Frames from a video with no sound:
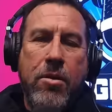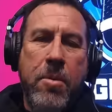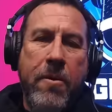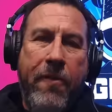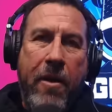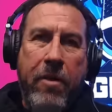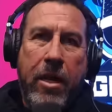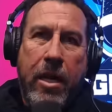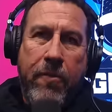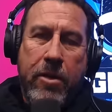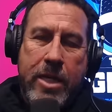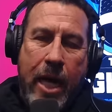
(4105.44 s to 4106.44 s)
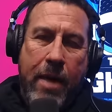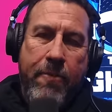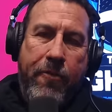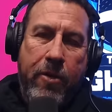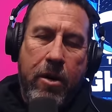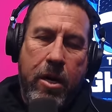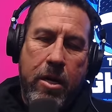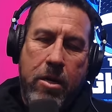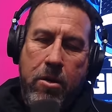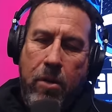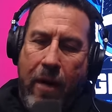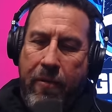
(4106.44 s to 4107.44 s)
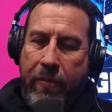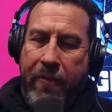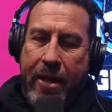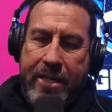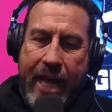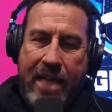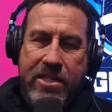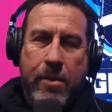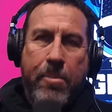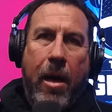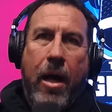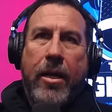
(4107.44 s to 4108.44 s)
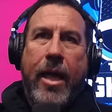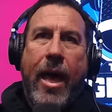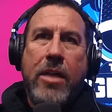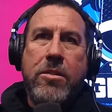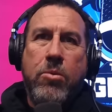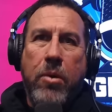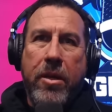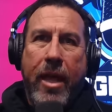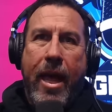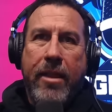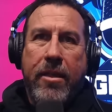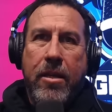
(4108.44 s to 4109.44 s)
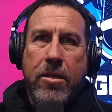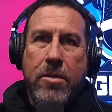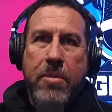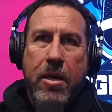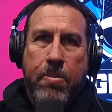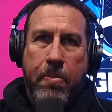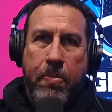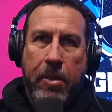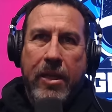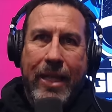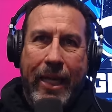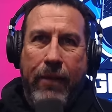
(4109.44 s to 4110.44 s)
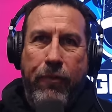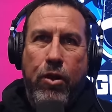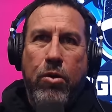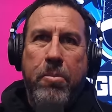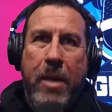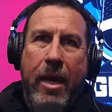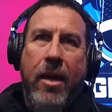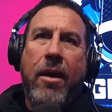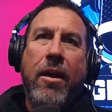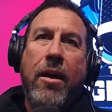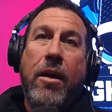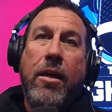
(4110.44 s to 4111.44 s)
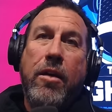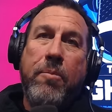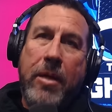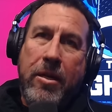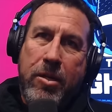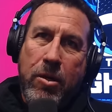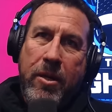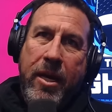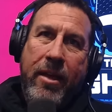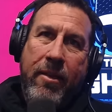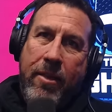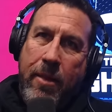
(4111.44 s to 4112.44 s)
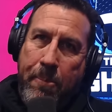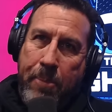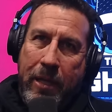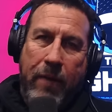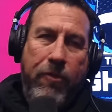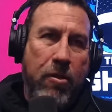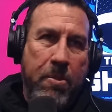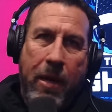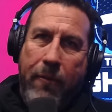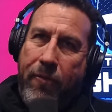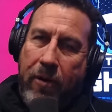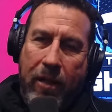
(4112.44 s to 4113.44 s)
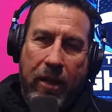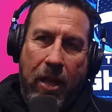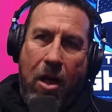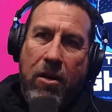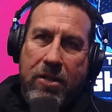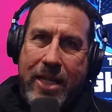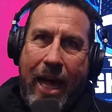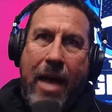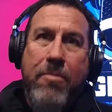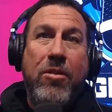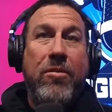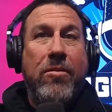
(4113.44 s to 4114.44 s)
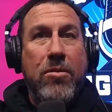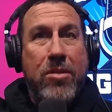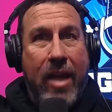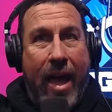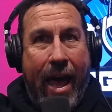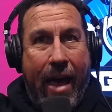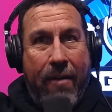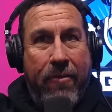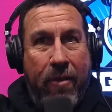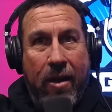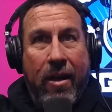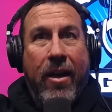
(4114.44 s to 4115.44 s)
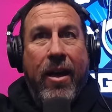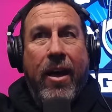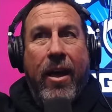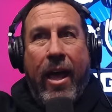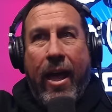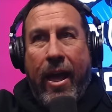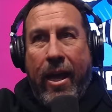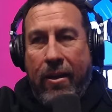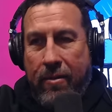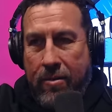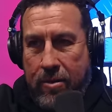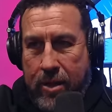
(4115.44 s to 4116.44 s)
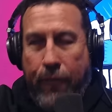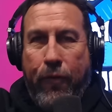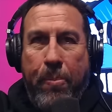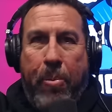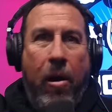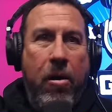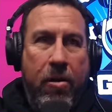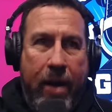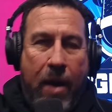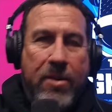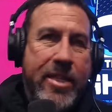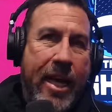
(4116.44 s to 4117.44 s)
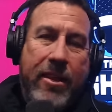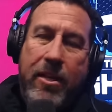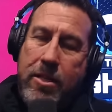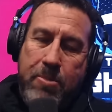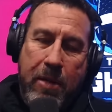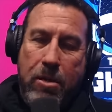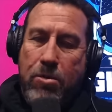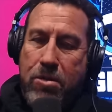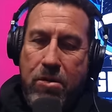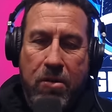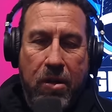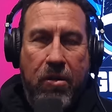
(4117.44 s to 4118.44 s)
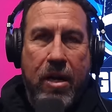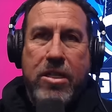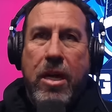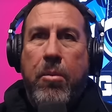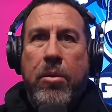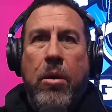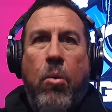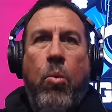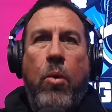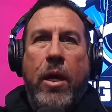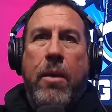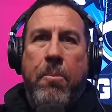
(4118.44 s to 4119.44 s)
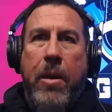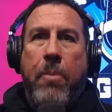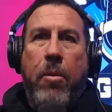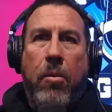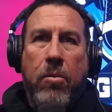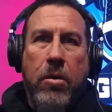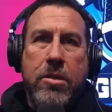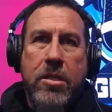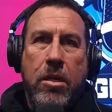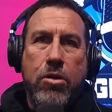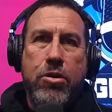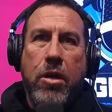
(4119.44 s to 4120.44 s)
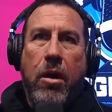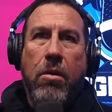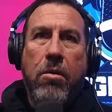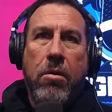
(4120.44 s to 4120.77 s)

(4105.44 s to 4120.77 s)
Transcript: do me a favor, give a time for uh, you have a fantastic podcast with Anthony Smith, Believe You Me. You've been wow. doing the Believe You Me for a long time. You used to have a different partner. Now it's Anthony Smith, who's doing a great job with you. When can people see your show?